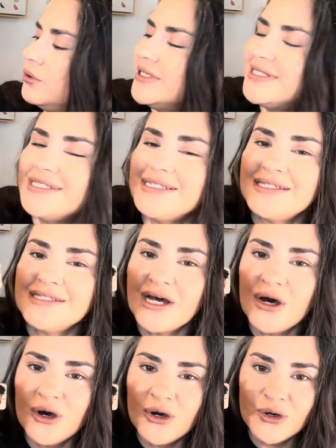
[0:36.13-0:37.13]
it's
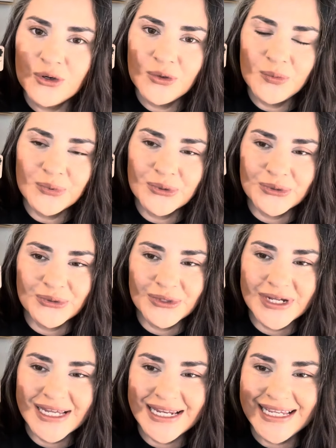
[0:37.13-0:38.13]
so
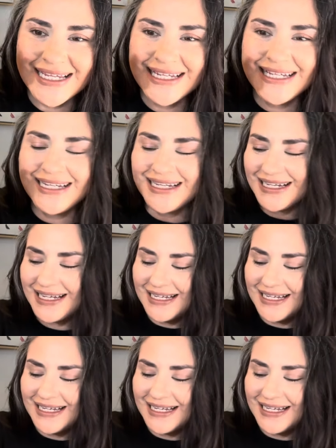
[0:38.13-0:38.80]
pretty.